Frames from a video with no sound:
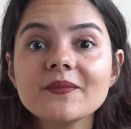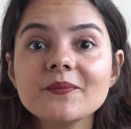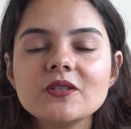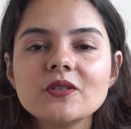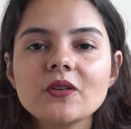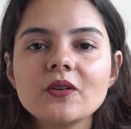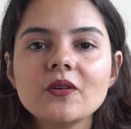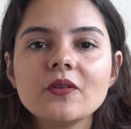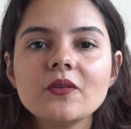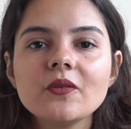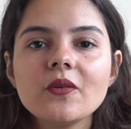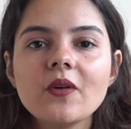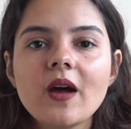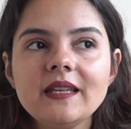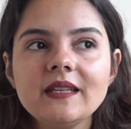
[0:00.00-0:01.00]

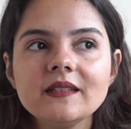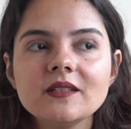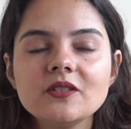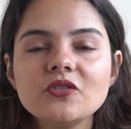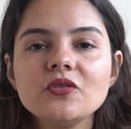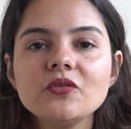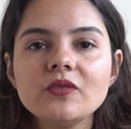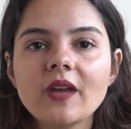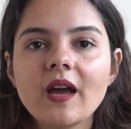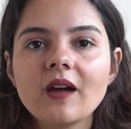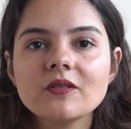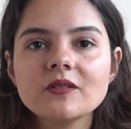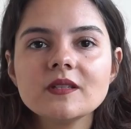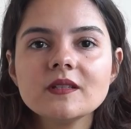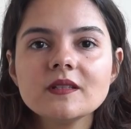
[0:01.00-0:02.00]
So in the
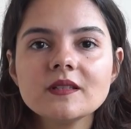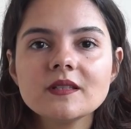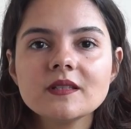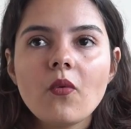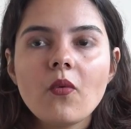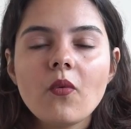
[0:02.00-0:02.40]
2000s,